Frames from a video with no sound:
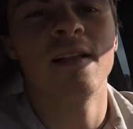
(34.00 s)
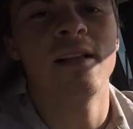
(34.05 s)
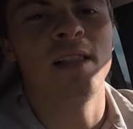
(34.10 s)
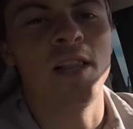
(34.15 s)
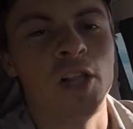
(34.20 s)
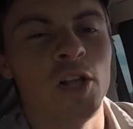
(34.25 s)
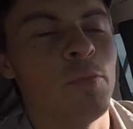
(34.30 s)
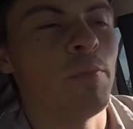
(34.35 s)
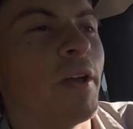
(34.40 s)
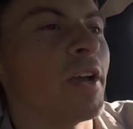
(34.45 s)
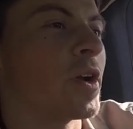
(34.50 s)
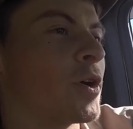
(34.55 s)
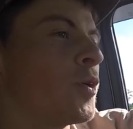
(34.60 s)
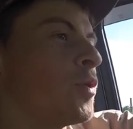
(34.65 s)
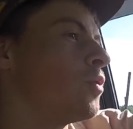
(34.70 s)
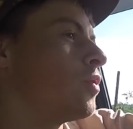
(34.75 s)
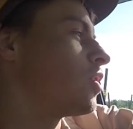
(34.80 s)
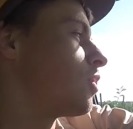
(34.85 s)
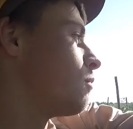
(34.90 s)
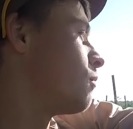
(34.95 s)
A little bit
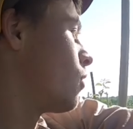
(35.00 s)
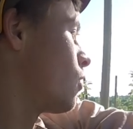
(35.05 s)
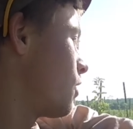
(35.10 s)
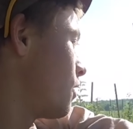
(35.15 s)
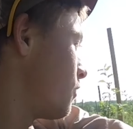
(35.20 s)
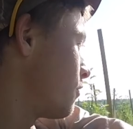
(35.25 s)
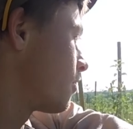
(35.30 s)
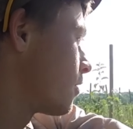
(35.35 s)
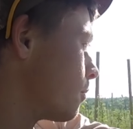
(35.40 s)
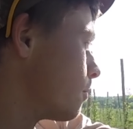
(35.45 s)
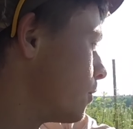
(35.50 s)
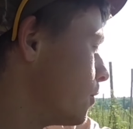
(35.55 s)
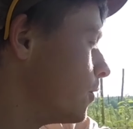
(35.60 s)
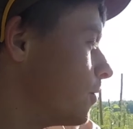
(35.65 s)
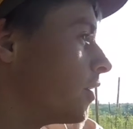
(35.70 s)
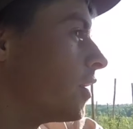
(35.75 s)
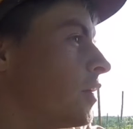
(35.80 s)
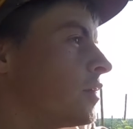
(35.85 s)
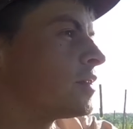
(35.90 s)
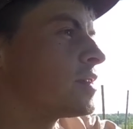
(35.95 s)
cooler morning for
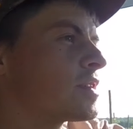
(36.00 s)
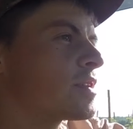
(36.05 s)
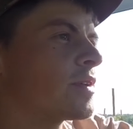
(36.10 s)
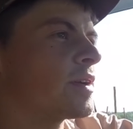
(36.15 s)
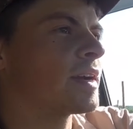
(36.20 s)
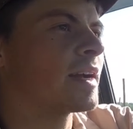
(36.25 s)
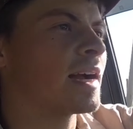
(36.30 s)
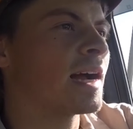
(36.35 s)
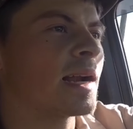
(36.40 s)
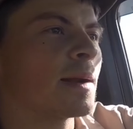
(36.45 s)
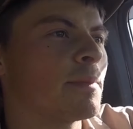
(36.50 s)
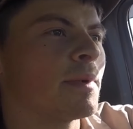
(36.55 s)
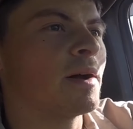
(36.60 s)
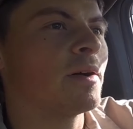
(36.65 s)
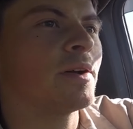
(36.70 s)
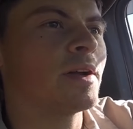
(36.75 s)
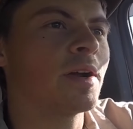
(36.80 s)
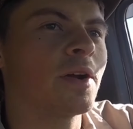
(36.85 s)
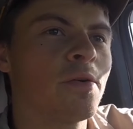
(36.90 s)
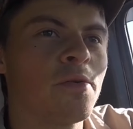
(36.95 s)
Bruno, so I got him
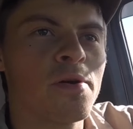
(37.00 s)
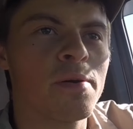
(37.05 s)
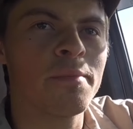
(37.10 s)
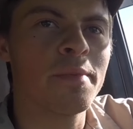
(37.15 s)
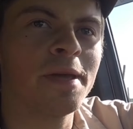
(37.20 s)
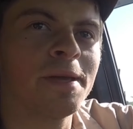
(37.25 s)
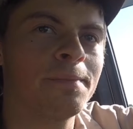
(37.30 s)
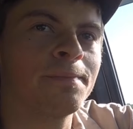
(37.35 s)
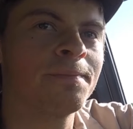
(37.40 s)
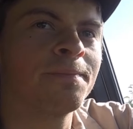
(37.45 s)
out here with me.